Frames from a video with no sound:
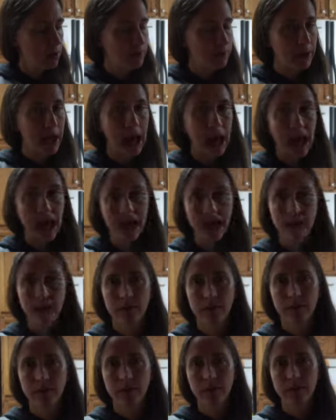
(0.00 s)
pack
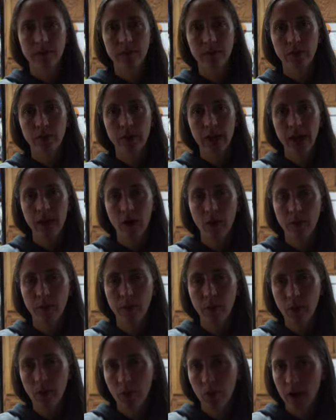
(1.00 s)
will help
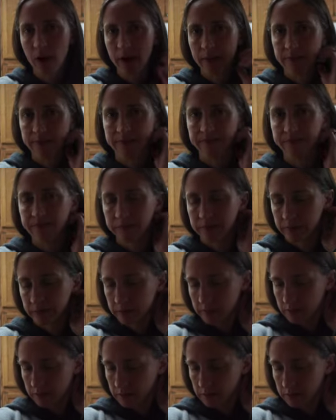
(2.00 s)
or what.
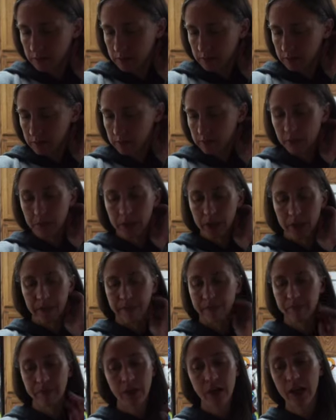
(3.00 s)
But
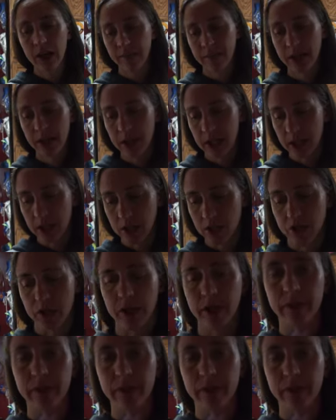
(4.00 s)
I mean, I can drink